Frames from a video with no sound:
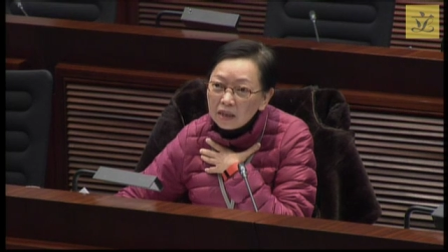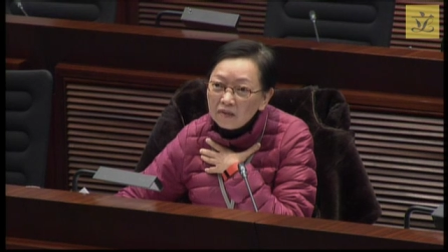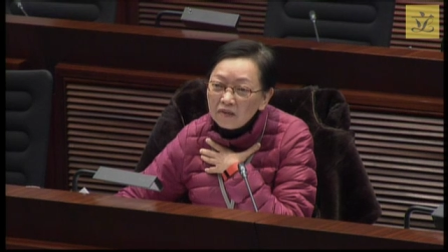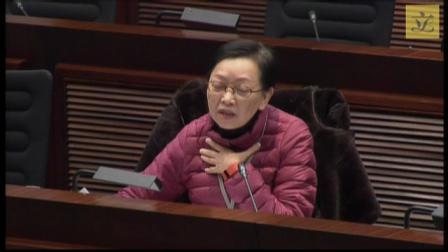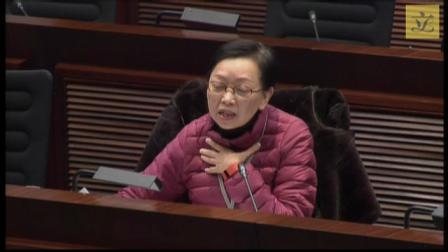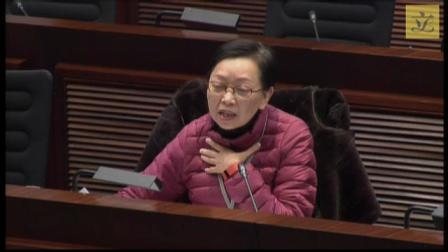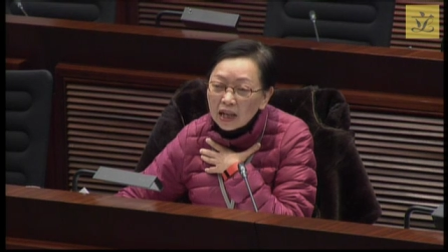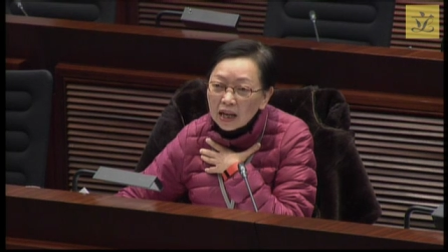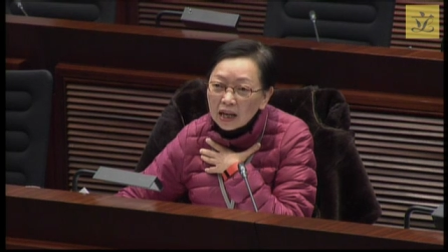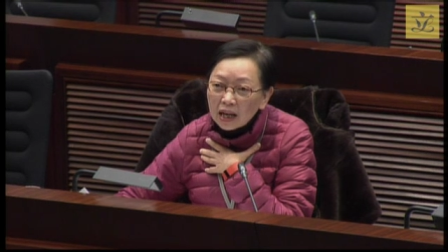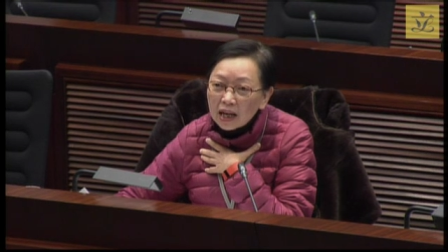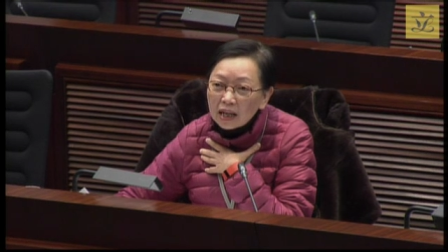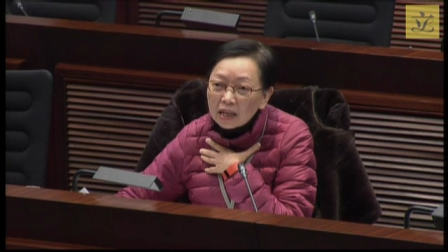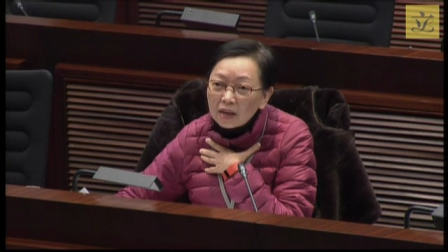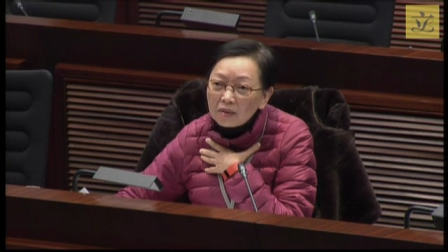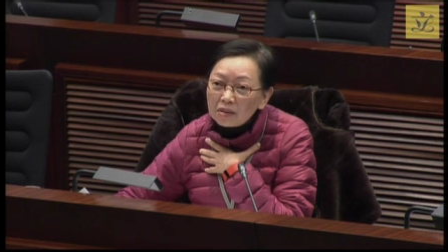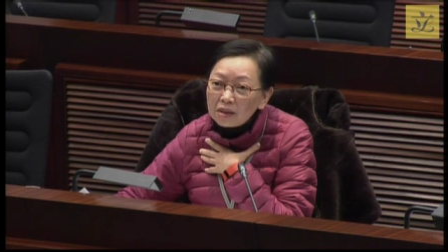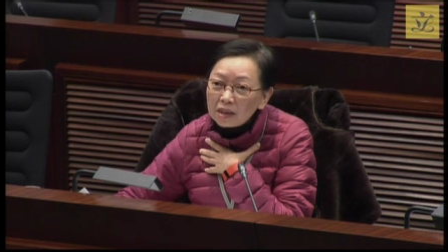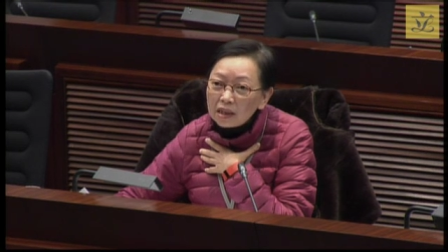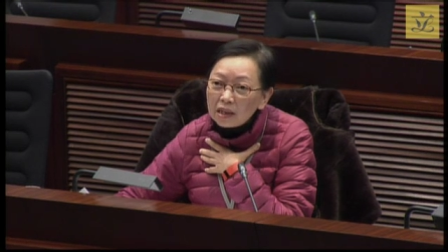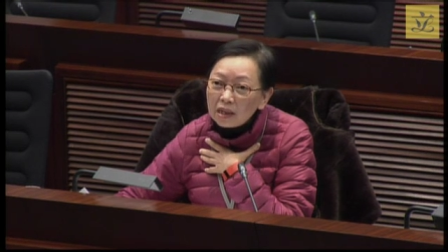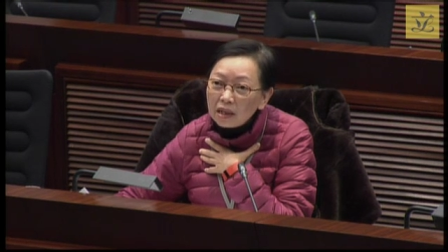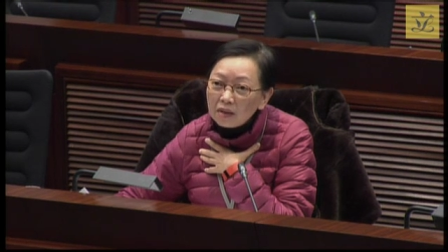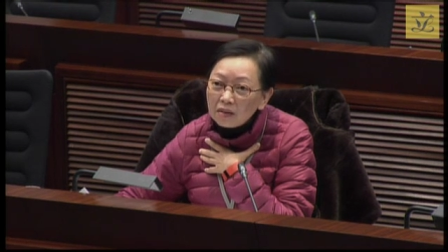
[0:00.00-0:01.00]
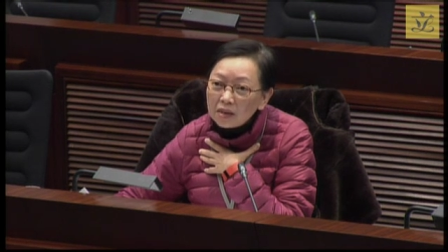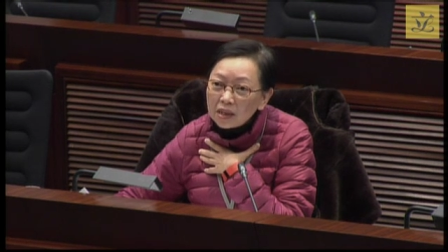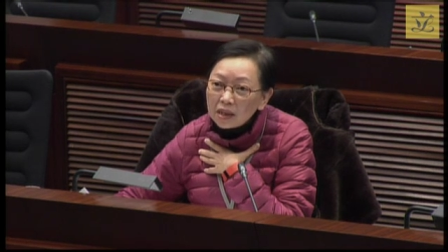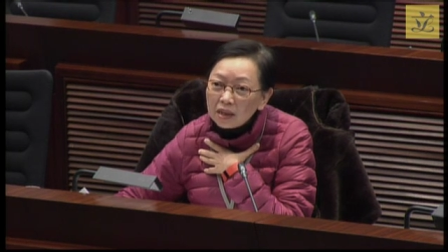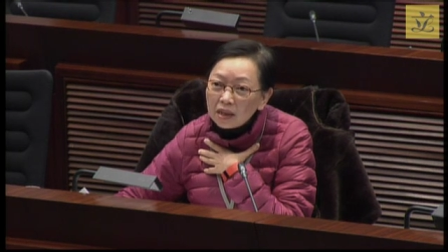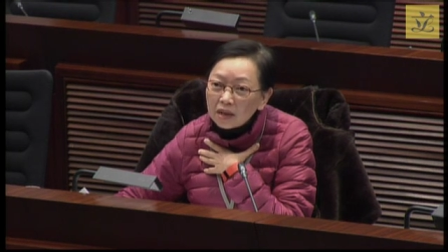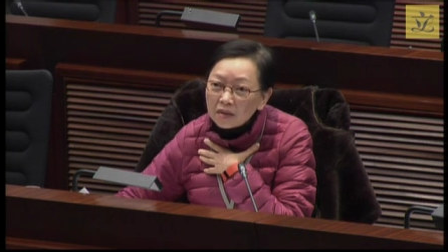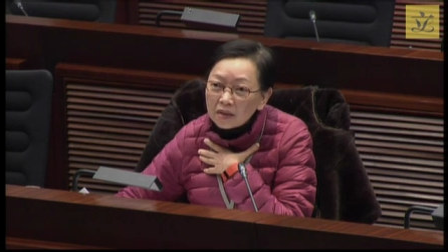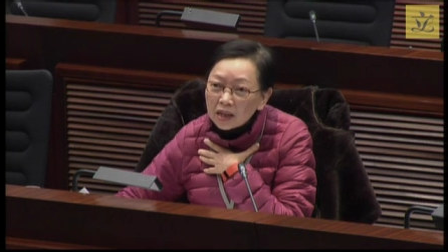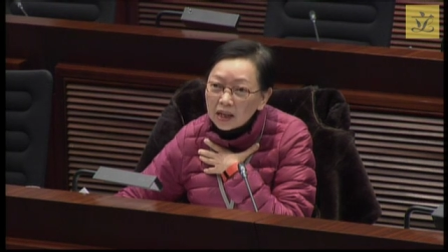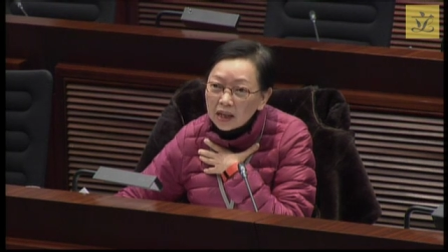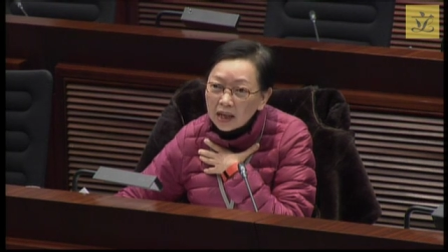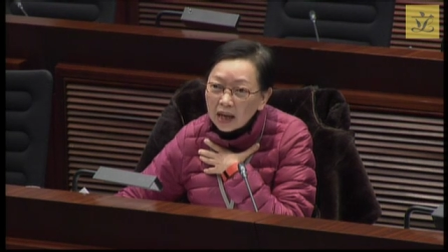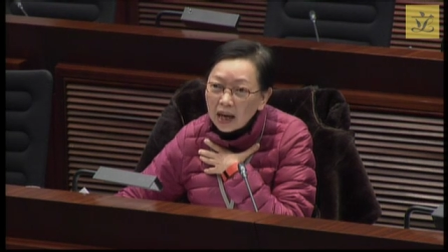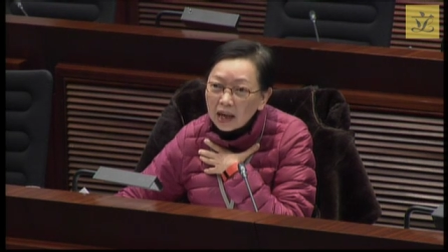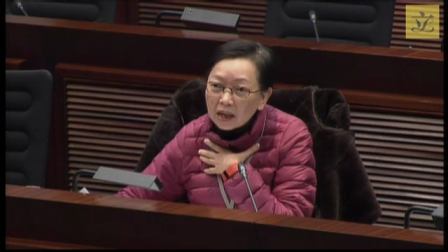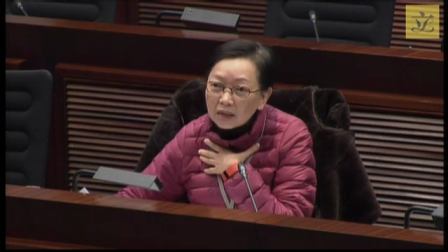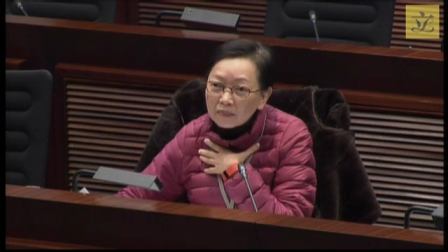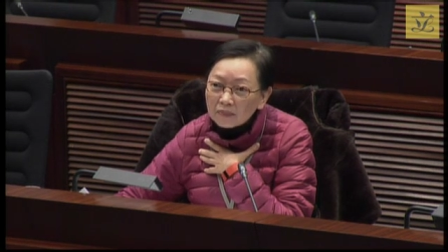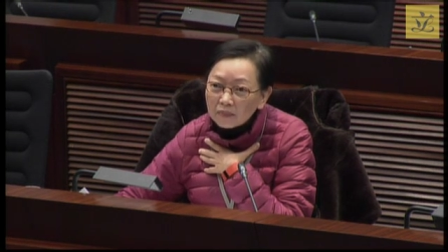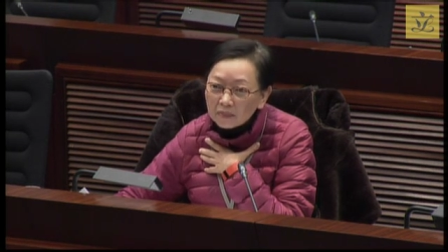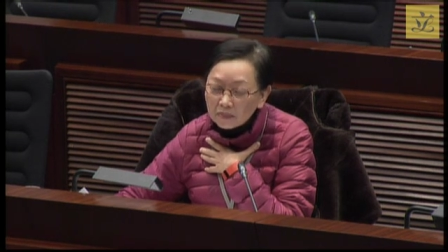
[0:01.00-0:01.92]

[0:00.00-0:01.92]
So can the um,